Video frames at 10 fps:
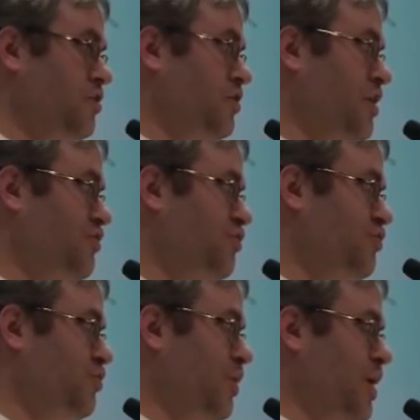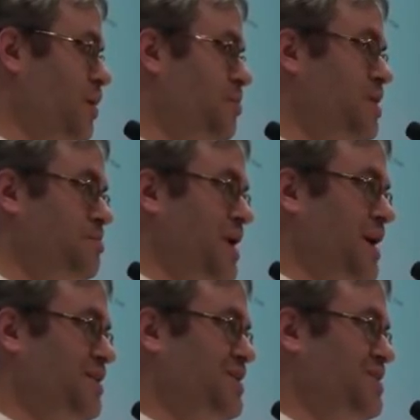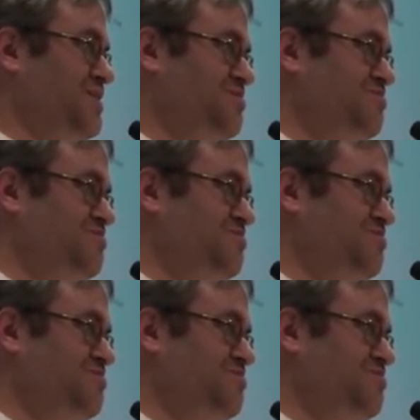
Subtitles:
led to meatpacking